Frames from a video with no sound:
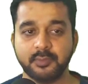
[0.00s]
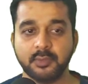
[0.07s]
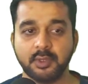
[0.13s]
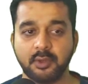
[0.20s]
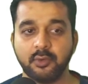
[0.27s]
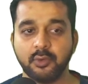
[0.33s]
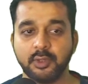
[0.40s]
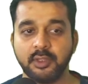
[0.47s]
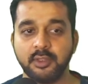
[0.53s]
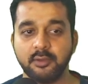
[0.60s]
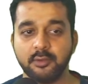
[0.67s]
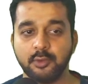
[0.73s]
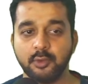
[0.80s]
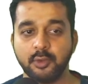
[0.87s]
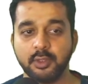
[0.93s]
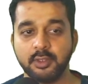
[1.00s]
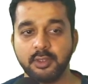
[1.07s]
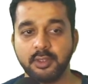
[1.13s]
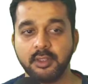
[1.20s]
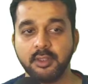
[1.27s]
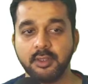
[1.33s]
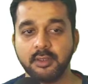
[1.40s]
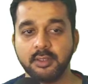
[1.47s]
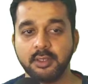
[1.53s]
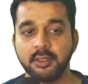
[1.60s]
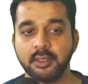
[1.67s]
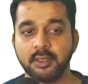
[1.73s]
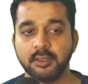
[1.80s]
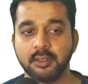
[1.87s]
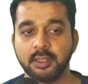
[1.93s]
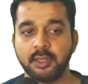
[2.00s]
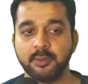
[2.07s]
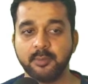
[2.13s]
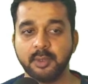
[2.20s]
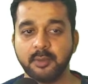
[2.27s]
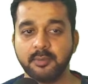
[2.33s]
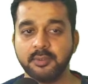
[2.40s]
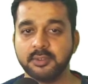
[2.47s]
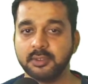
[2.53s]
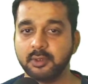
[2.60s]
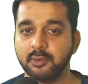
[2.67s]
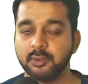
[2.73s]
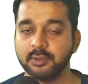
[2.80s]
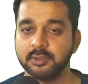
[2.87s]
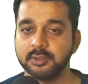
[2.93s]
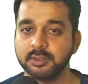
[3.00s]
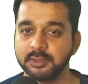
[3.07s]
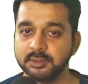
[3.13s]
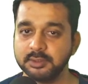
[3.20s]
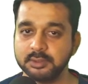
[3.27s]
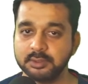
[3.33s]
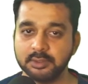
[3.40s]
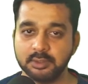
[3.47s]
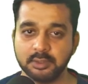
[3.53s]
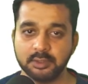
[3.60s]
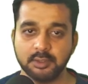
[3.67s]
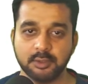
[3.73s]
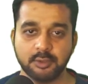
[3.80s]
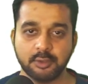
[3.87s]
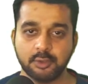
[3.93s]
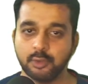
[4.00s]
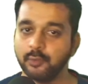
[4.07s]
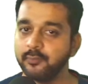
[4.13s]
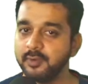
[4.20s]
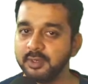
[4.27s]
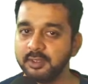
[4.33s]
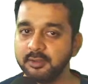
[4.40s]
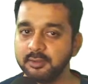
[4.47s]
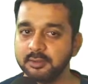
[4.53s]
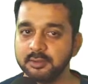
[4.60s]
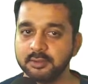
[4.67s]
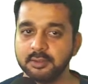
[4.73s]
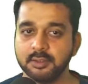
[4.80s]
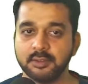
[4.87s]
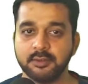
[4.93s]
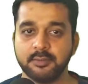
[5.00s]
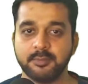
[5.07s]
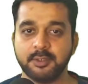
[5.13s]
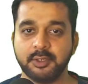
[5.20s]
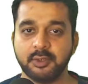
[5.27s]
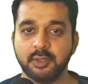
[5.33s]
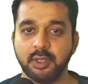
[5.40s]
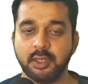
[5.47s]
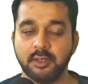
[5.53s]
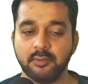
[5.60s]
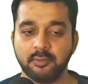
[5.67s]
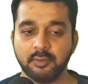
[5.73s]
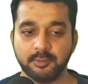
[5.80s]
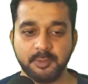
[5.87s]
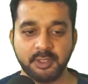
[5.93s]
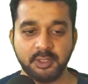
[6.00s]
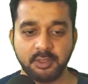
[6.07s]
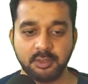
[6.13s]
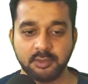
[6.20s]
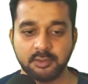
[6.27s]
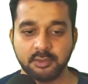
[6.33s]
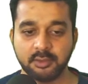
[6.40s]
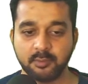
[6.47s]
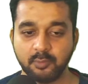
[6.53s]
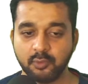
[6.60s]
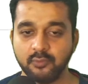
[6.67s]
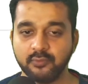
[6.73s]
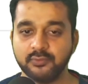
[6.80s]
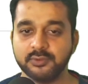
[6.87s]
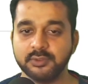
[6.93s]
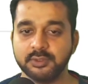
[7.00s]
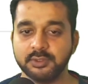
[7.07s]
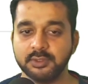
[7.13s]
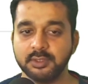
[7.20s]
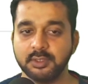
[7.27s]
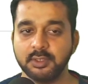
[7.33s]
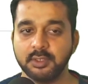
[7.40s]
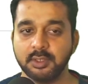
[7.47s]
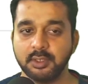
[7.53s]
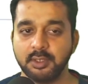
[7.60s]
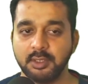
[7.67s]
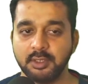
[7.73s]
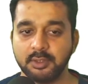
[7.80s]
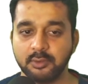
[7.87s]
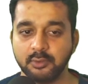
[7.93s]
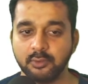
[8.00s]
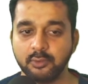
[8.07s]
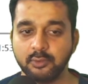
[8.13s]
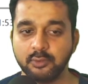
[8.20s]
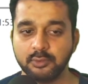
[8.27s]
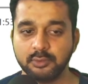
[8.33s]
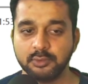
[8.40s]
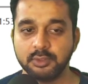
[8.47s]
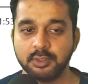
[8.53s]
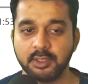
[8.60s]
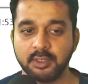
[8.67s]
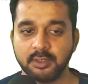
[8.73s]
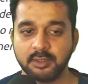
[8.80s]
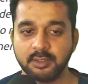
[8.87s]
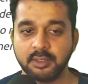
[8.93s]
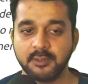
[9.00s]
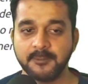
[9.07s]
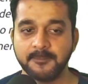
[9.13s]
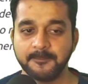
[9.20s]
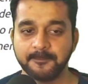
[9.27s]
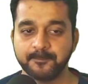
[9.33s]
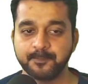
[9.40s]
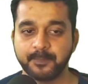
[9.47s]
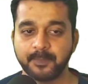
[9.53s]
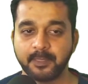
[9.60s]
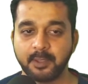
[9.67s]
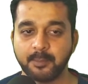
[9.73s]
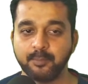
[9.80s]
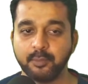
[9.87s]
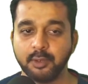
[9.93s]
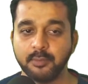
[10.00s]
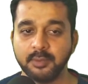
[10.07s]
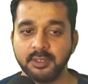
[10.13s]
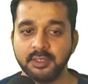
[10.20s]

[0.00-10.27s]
Okay, so you can see here that our sitemap is now listed, so no worries, this particular error would be removed. Let's go to the next thing, permanent